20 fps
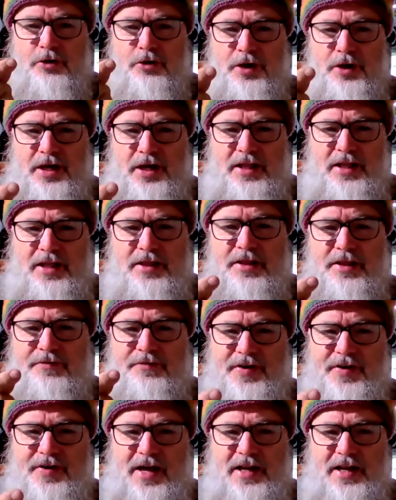You're in
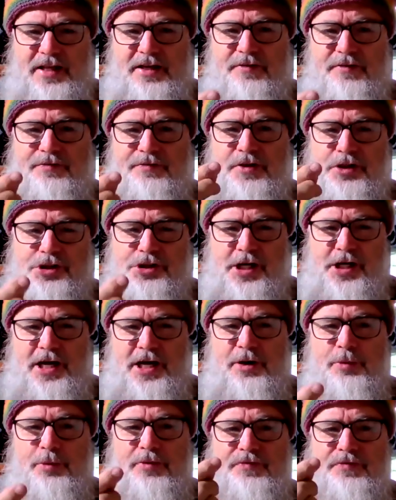the valley of the
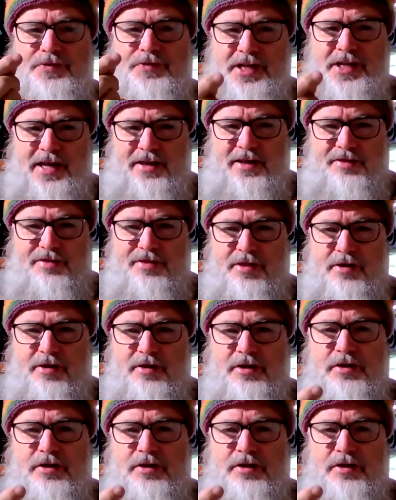shadow of death.